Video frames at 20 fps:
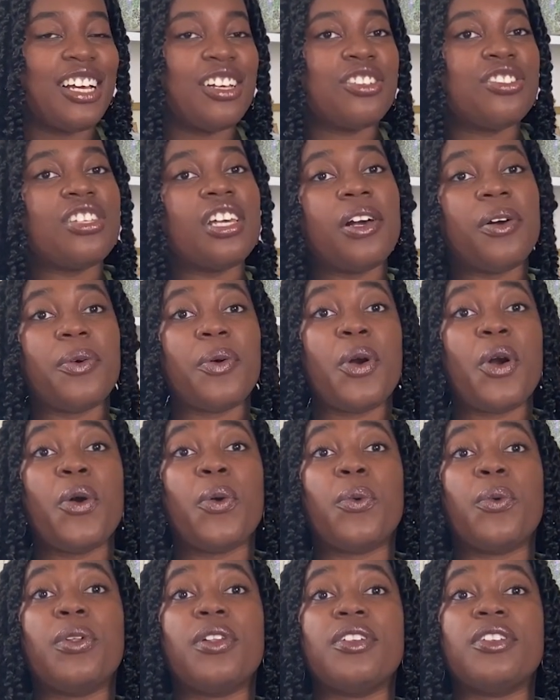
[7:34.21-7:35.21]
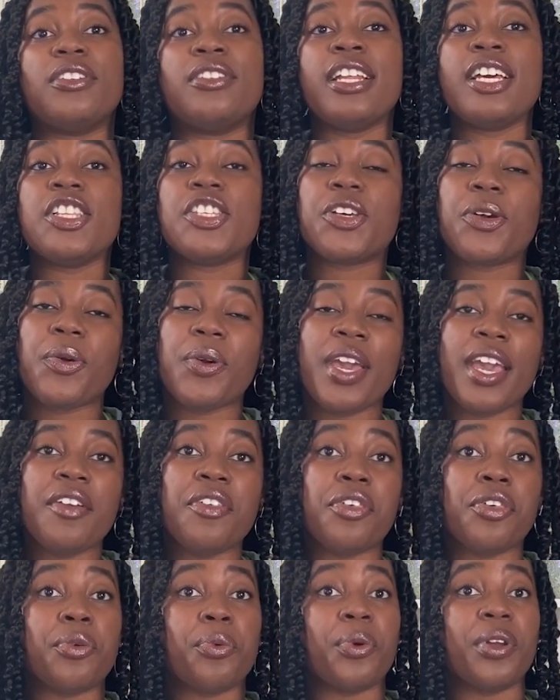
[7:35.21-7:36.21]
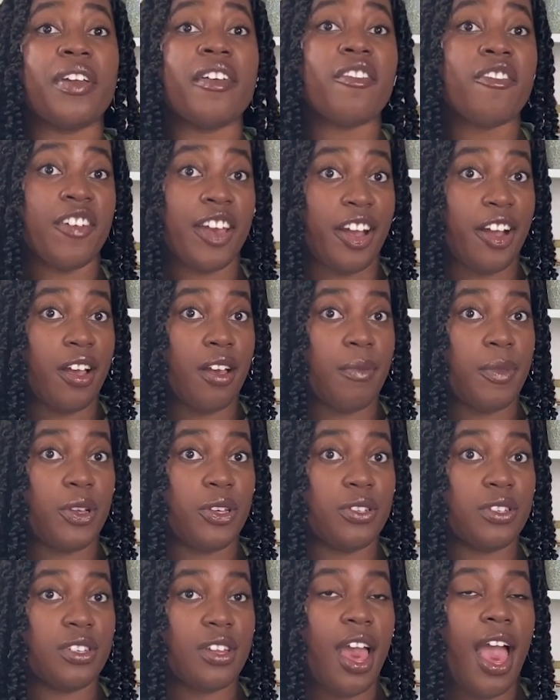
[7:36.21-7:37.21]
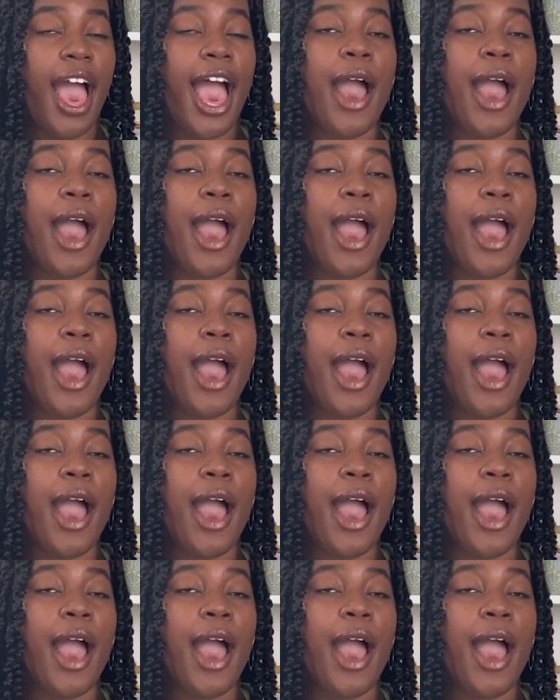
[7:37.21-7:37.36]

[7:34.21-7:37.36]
So let's create 3 variables.